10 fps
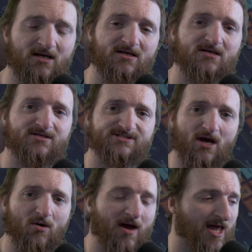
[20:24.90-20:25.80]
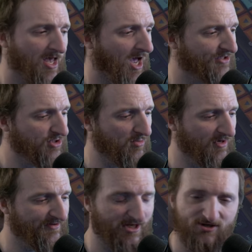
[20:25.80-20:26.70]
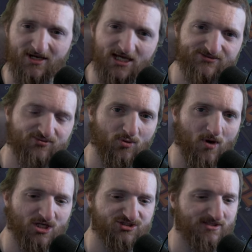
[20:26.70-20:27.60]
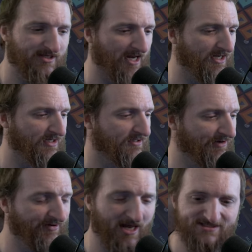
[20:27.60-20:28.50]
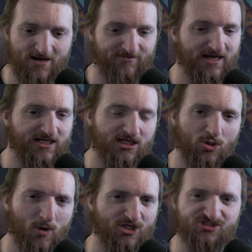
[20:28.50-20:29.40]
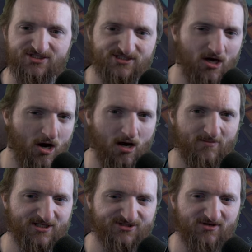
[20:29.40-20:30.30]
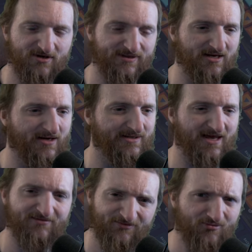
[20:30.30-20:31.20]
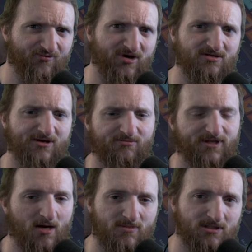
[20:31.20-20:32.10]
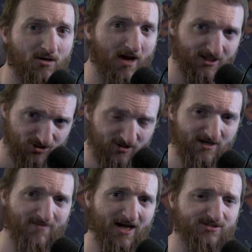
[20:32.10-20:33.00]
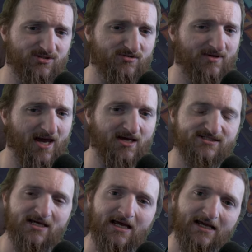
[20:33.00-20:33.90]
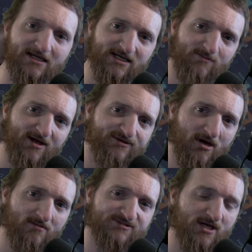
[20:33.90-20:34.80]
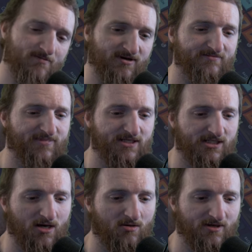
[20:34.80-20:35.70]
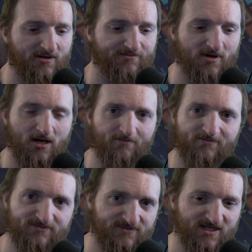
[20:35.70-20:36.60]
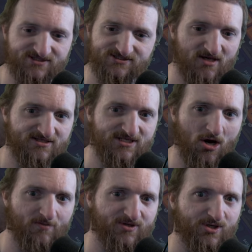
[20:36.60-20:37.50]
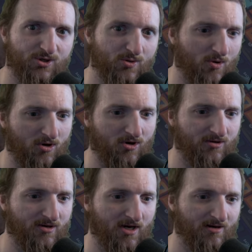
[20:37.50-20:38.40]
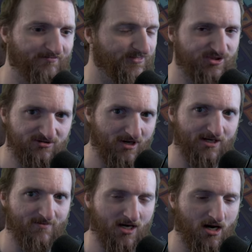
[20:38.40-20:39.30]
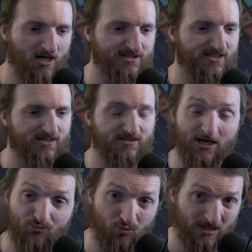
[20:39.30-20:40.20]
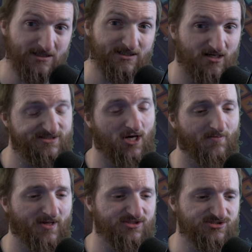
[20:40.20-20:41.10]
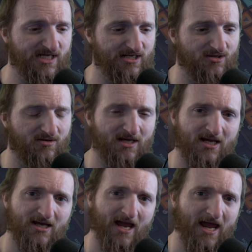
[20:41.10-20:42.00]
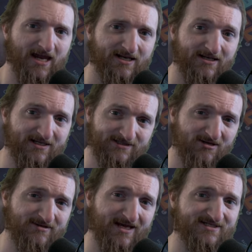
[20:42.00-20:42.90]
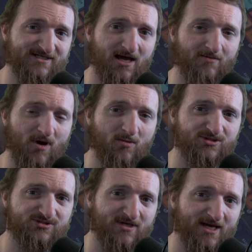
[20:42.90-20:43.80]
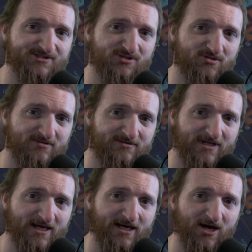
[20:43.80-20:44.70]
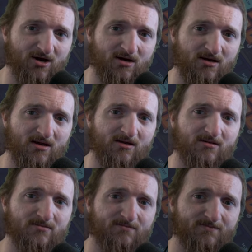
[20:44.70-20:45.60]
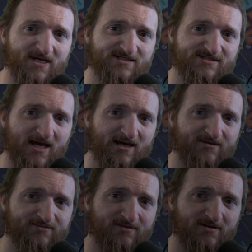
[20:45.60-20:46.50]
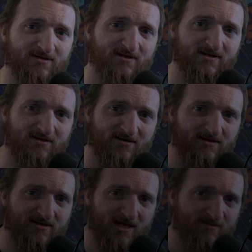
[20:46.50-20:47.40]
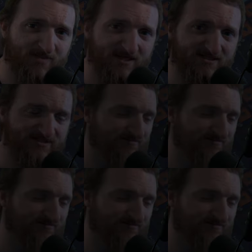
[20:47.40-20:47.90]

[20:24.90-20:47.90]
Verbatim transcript: So I do want to thank you guys for watching, and if you guys have any questions, comments, or anything like that, feel free to leave them down below. I do get back to you guys. Give me a thumbs up on the video if um, this does help you, or um, you like my content. It really does help out the channel. And until next time, I want you guys to take care, be safe, and peace.